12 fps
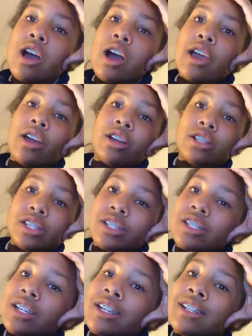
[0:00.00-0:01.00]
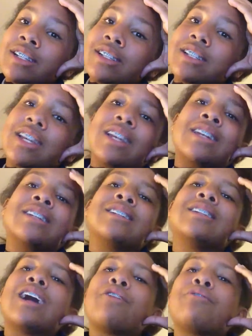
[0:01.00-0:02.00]
I auditioned
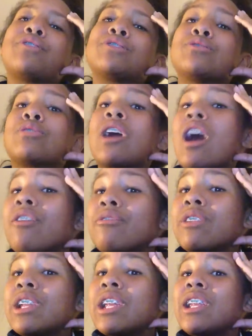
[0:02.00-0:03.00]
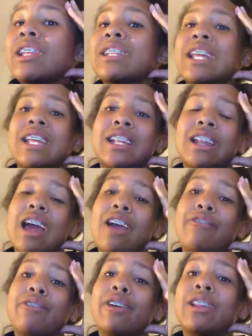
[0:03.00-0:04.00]
and I felt so confident, and
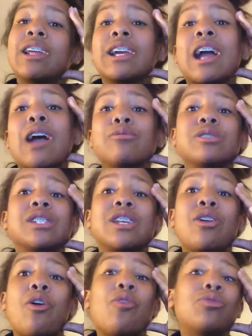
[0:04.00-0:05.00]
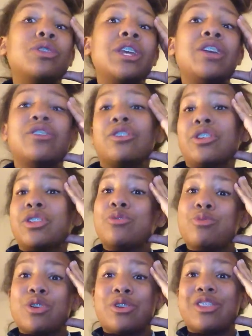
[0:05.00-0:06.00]
I felt like I was the only girl in
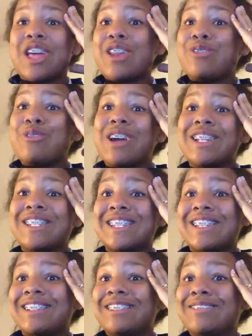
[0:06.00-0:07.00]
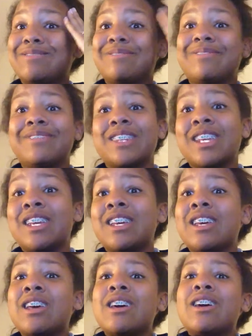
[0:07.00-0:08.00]
the world that knew how to sing.
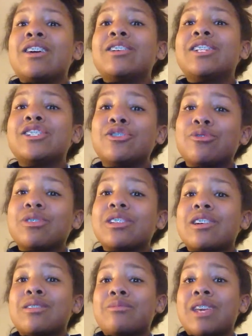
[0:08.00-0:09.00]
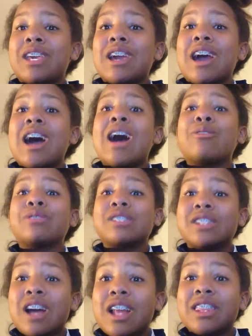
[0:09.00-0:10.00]
The joke was on me. I was
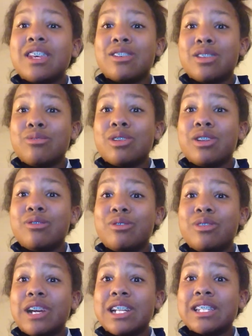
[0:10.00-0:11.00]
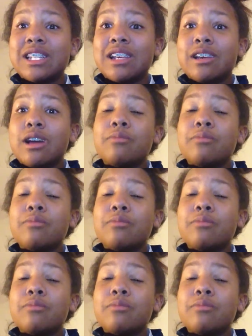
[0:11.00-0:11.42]
not the only one who knew how to sing.